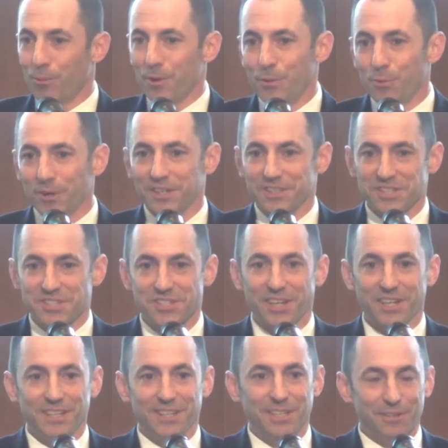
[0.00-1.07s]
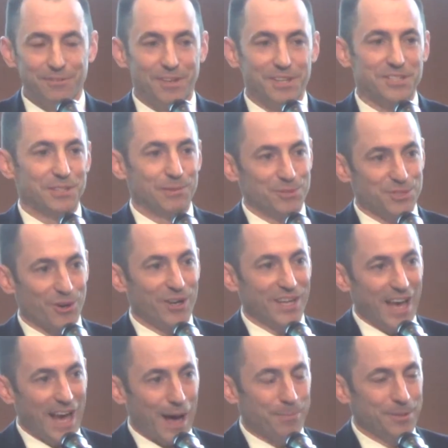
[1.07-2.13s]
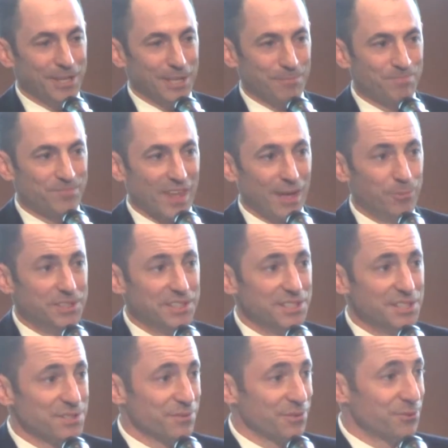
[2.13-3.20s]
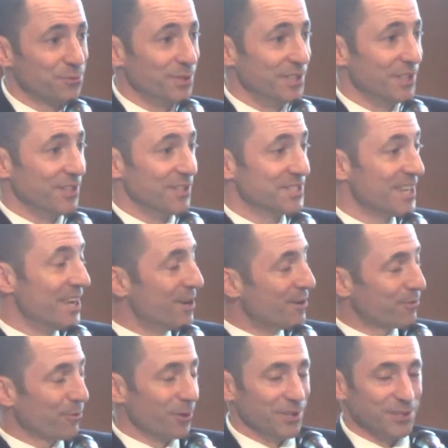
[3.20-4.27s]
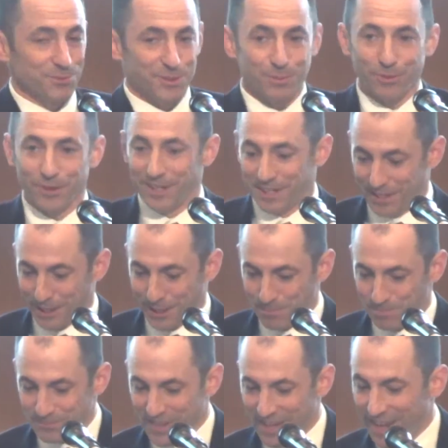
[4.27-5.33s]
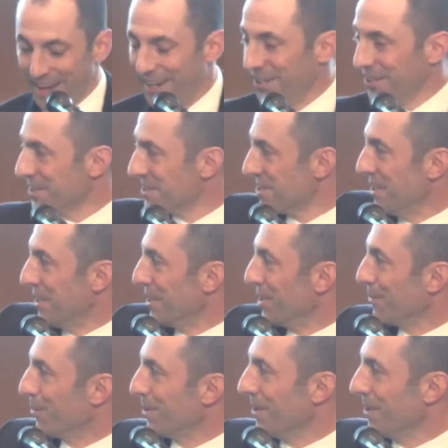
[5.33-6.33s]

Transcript: We wanted to study the innovation that was already happening. And we did this for 3 years, 4 years of the planning year. You can see here